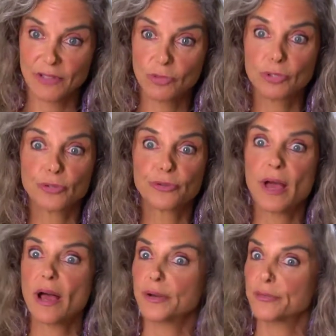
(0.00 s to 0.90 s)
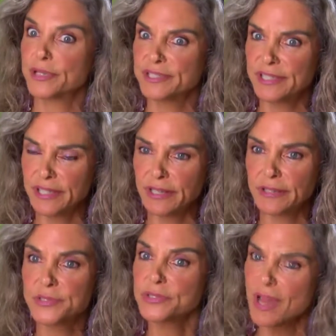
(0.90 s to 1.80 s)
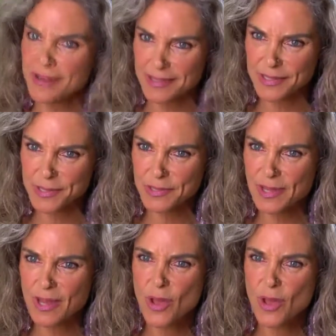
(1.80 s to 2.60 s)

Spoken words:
You learn how to critique studies.